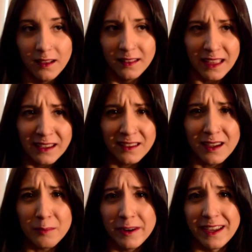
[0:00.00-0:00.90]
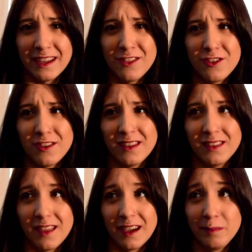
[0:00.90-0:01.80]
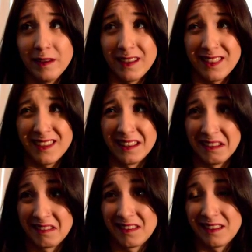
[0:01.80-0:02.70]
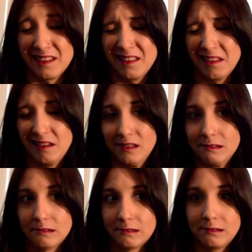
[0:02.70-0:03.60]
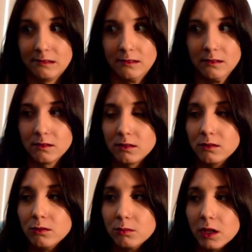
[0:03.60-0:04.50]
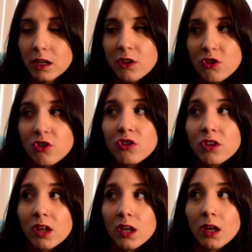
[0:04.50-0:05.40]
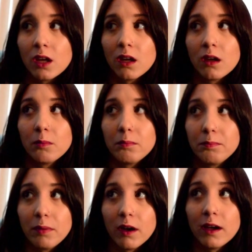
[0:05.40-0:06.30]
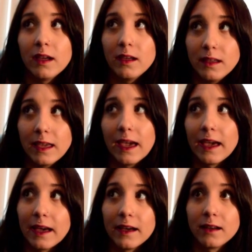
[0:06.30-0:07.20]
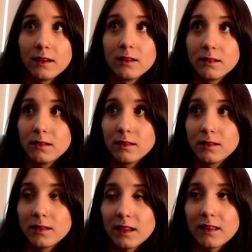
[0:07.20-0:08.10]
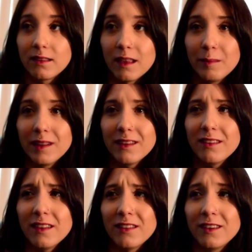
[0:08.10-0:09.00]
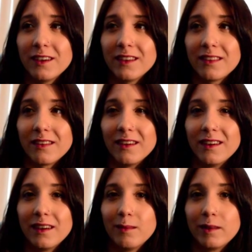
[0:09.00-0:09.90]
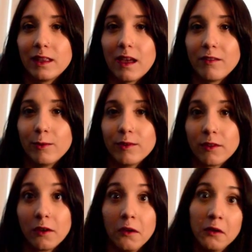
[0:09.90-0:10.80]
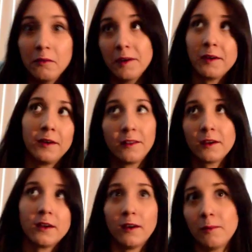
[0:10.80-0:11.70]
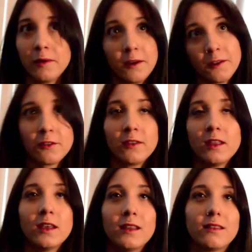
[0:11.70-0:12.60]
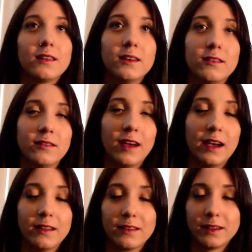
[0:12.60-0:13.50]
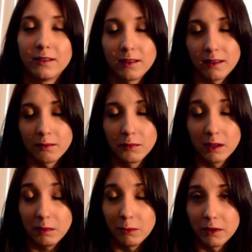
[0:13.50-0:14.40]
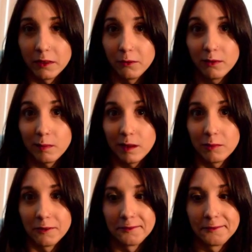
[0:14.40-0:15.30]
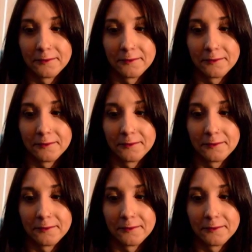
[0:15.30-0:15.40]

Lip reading: Lack of Comprehension, I mean, I think I listened to that song a little too much. But, yeah, that's, I mean, it's a good song, but everyone's like, oh my god, Lack of Comprehension. So, I don't know, I guess I'm gonna be one of those people.